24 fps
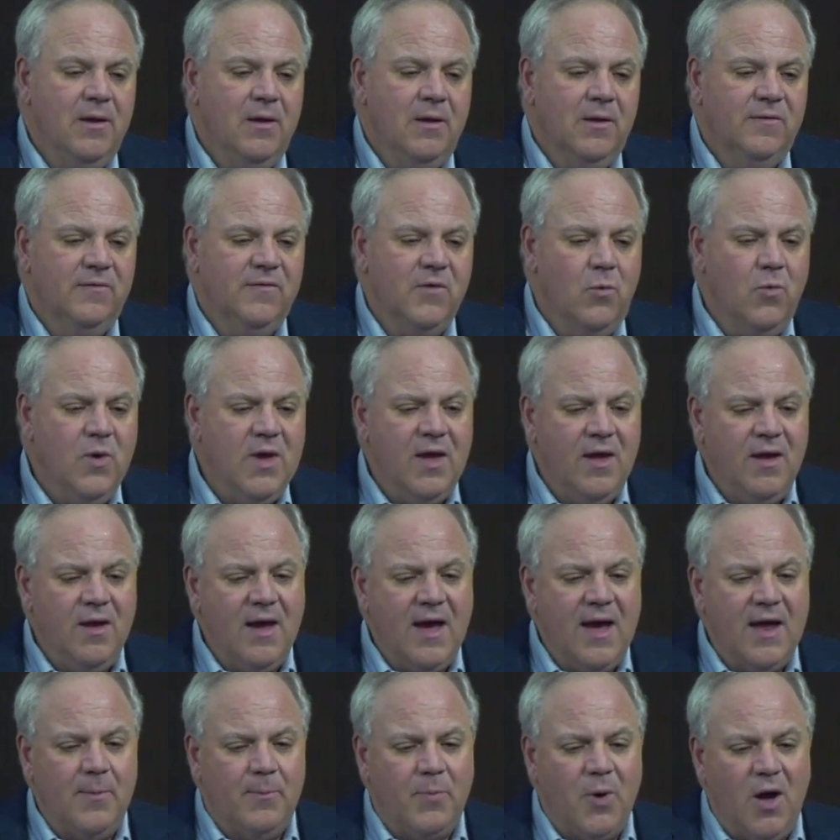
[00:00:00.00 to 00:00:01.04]
So we
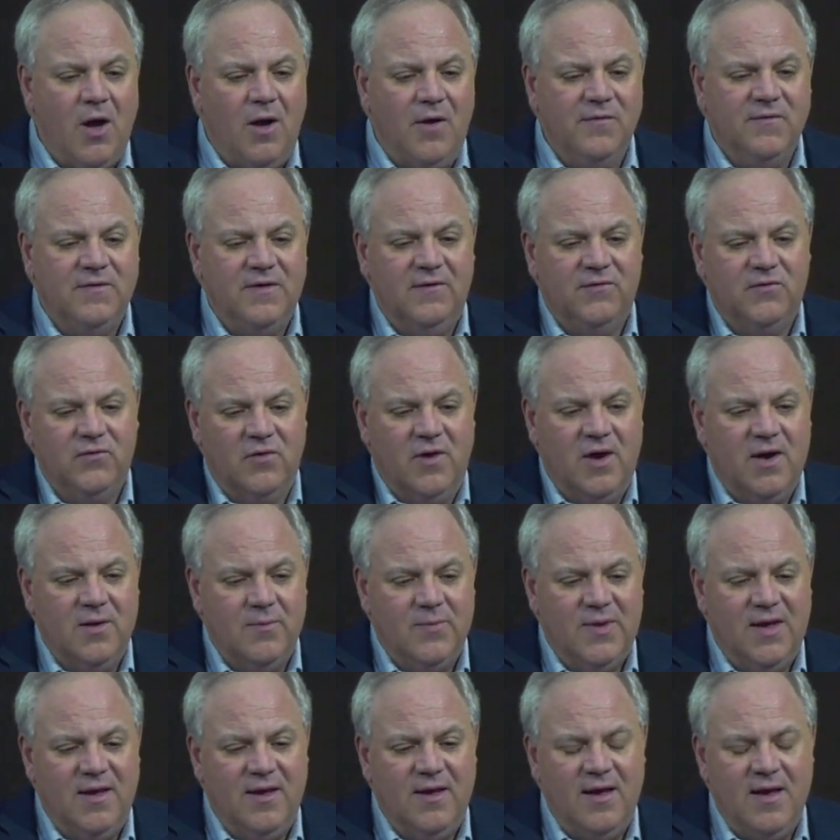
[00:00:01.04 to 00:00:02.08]
had a policy of trying to
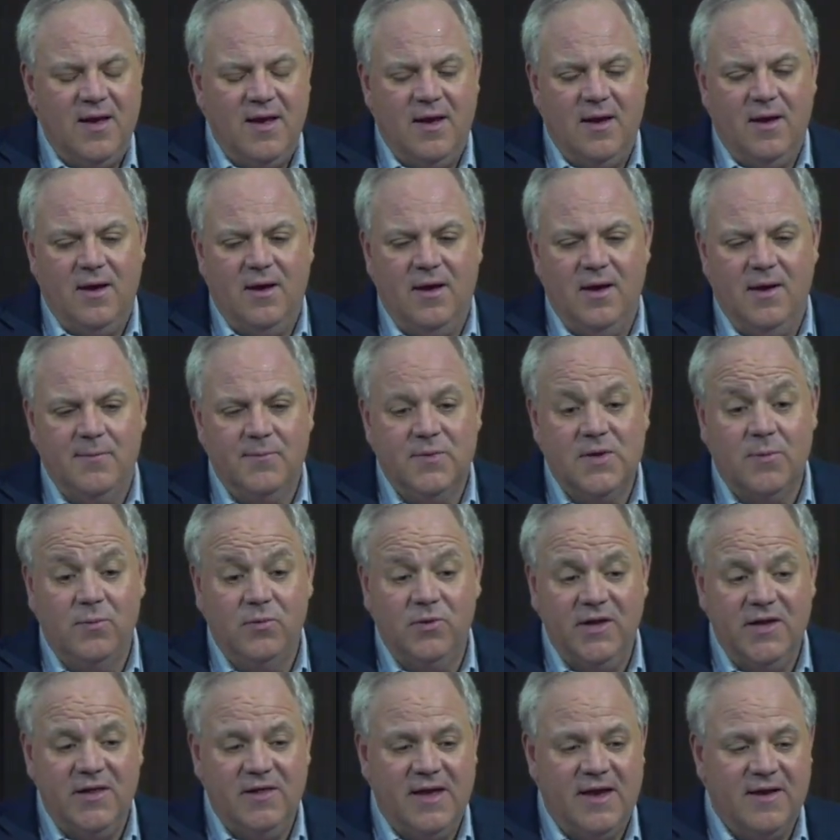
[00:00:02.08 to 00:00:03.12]
be
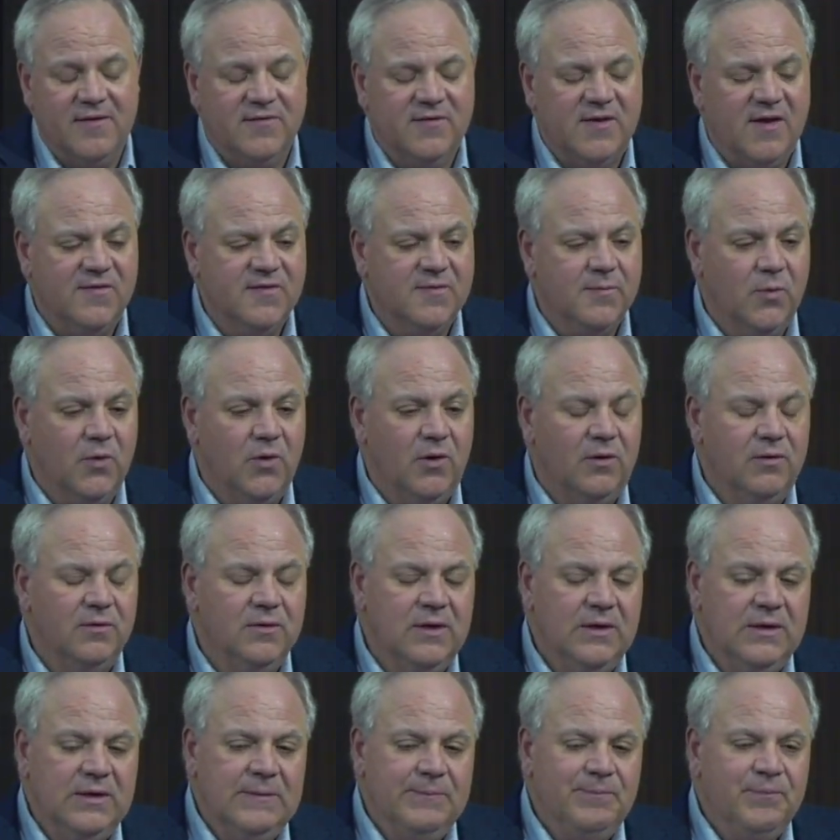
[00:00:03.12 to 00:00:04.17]
completely accessible.
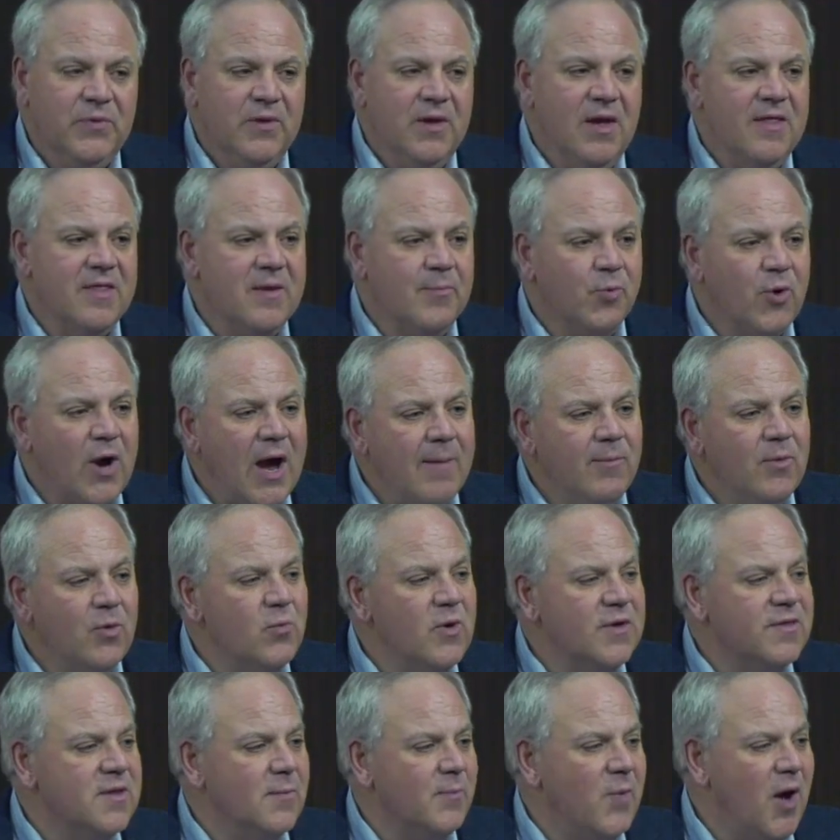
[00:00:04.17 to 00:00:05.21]
And the problem
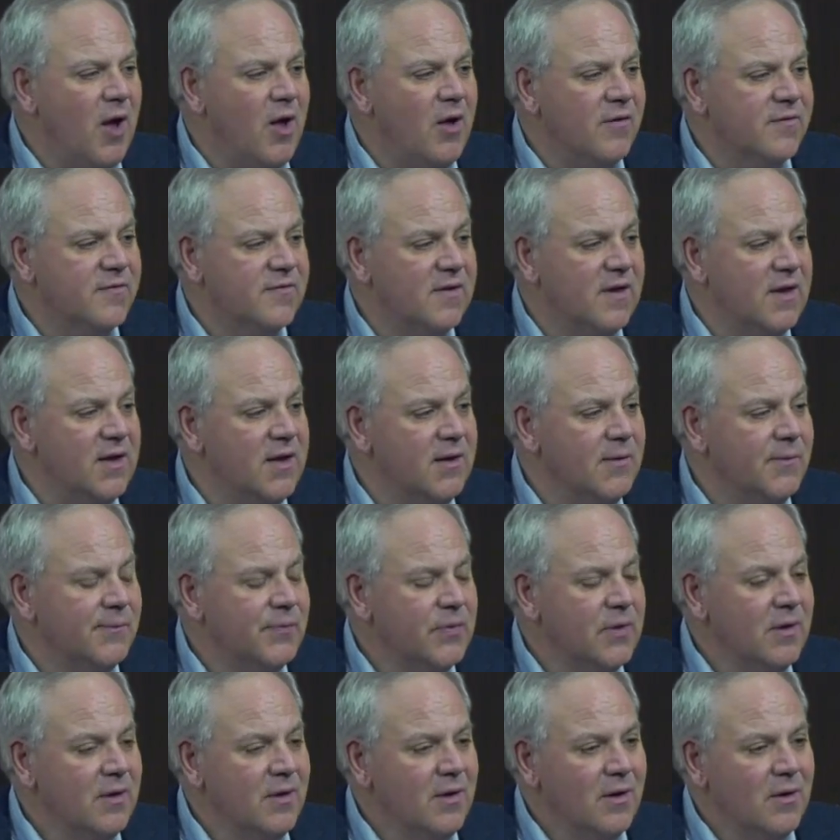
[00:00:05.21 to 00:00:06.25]
with the policy
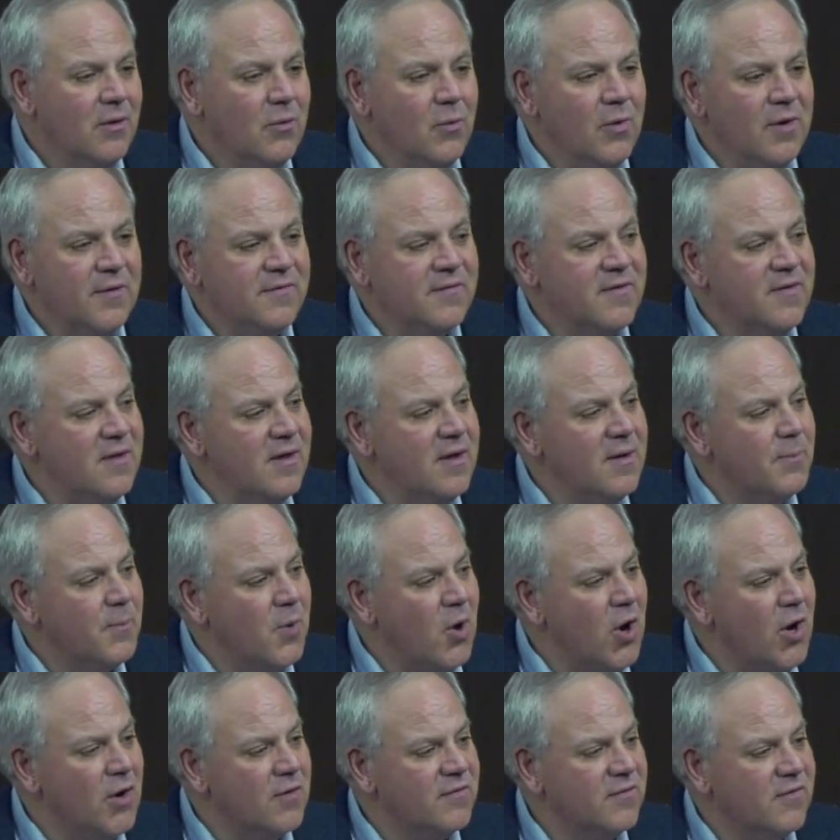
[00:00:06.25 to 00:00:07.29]
was the
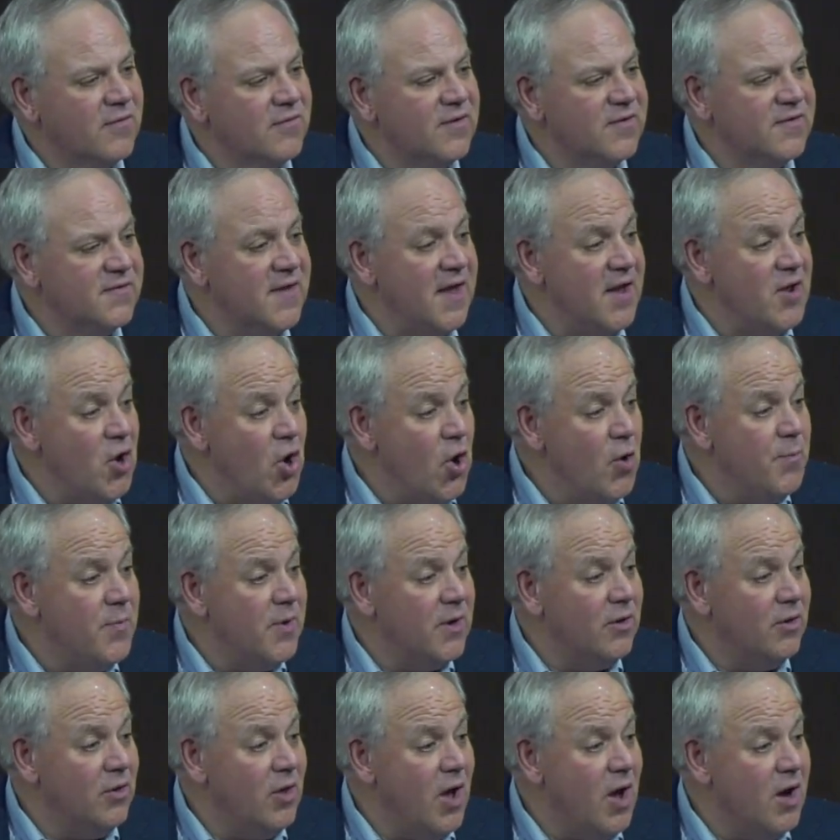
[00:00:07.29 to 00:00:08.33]
Park Service stayed
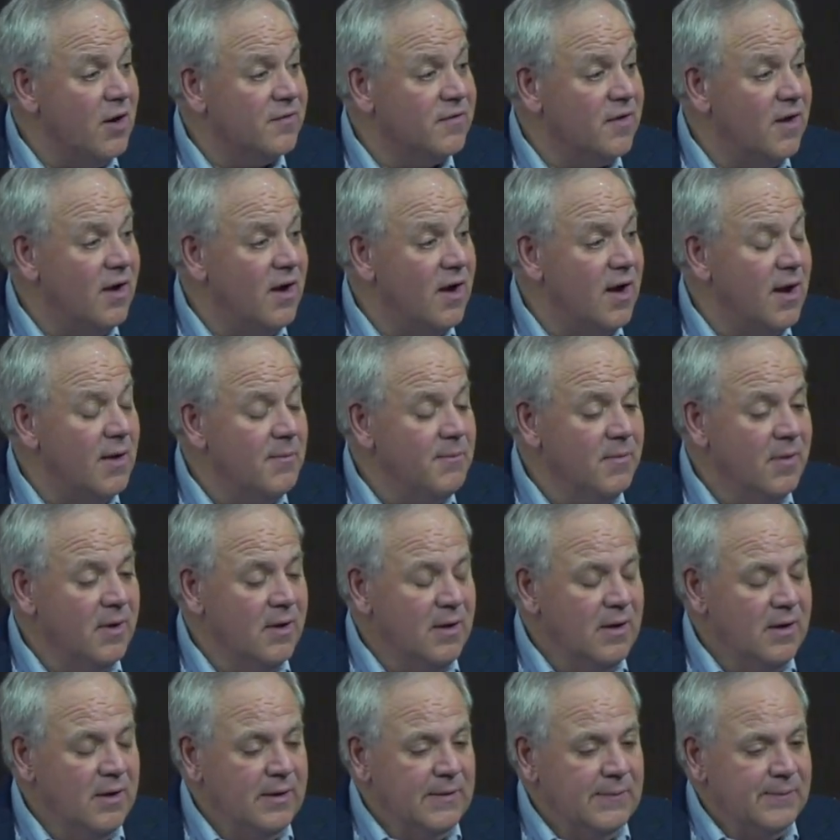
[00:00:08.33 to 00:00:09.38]
open a long time
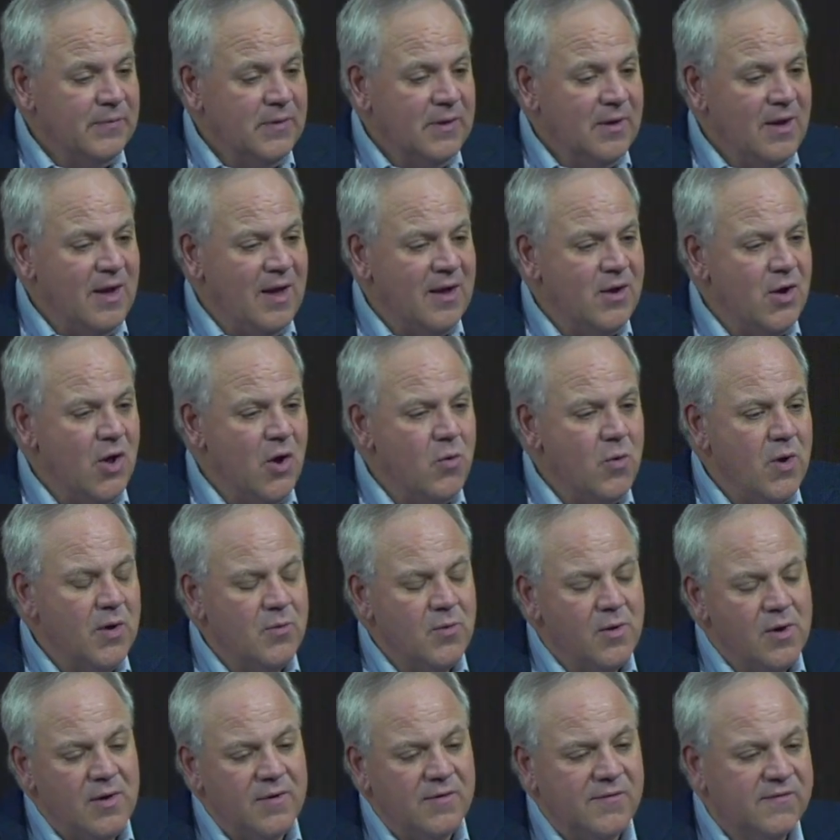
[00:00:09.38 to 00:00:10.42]
and no one
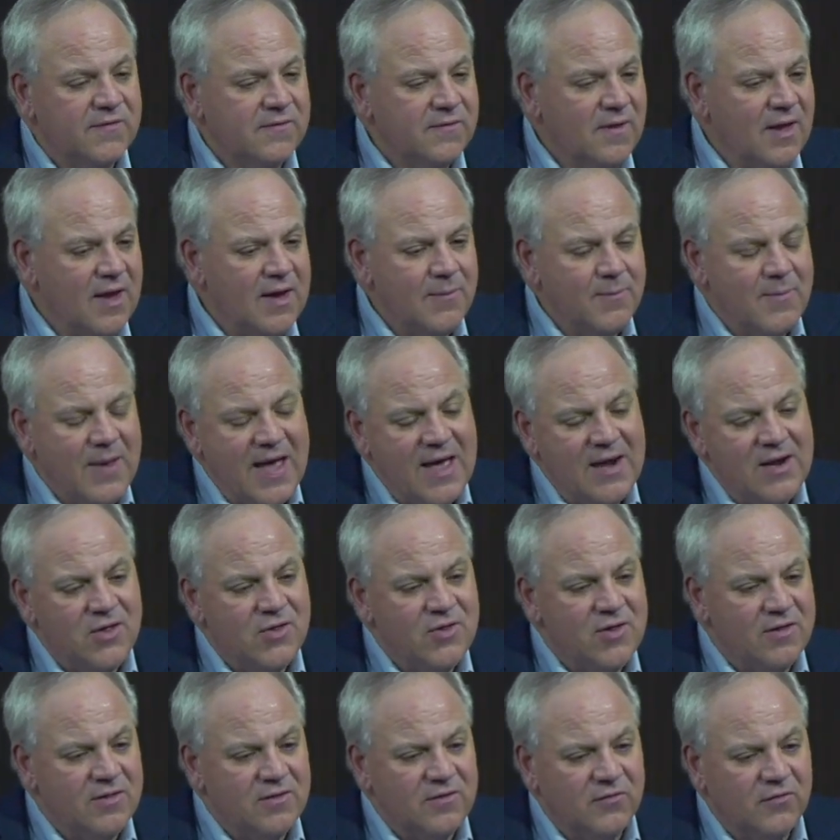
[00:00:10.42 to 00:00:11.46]
was like
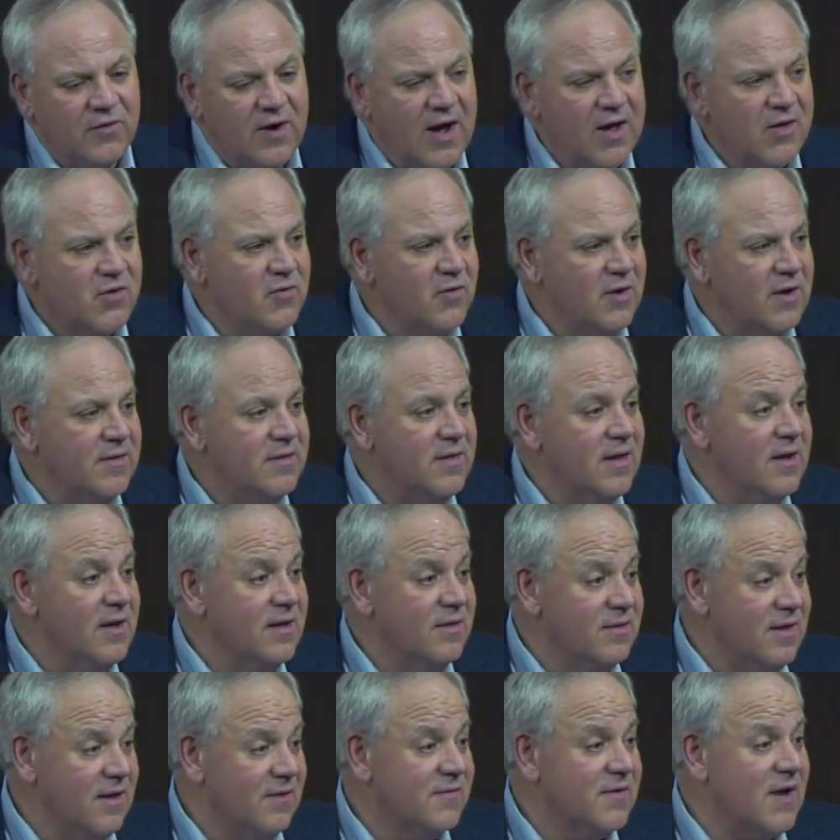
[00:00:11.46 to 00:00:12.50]
managing the trash or anything,
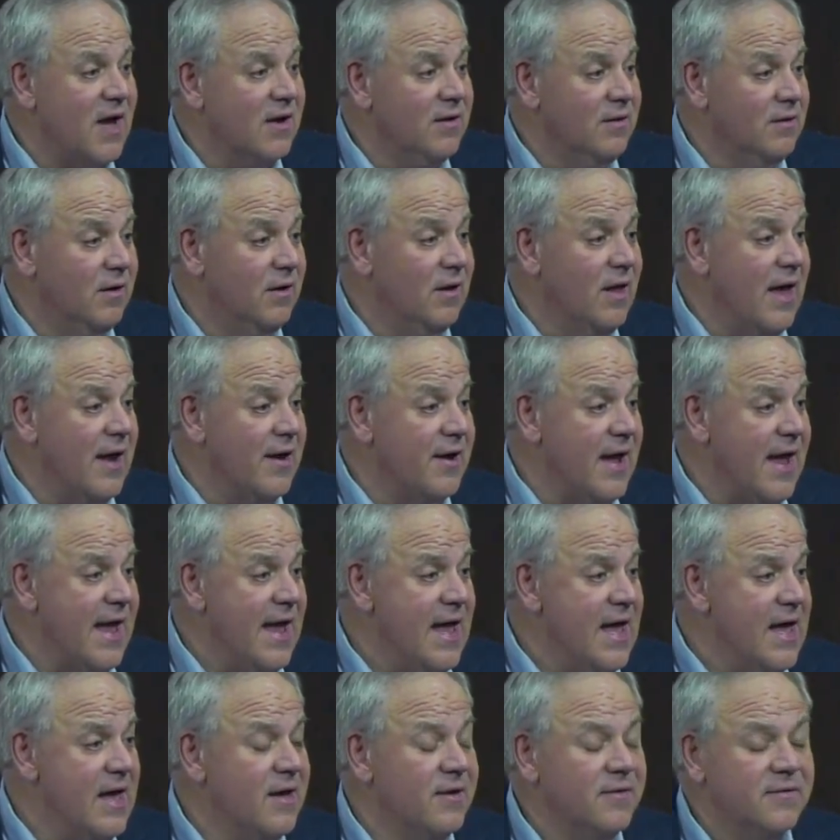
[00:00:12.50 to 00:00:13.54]
and things got a little out of
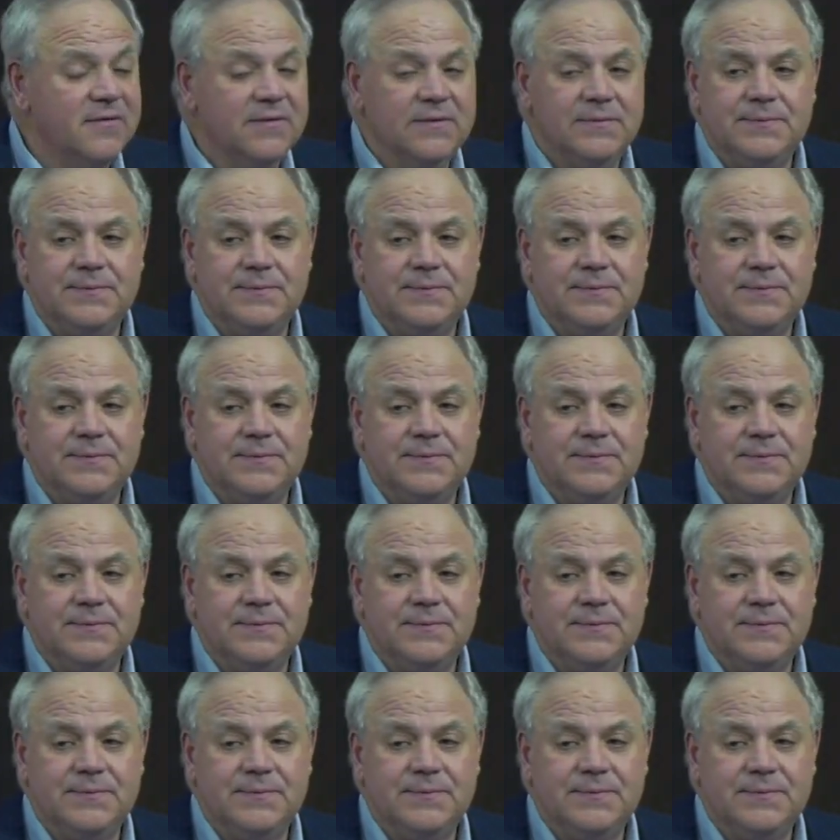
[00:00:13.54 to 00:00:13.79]
hand.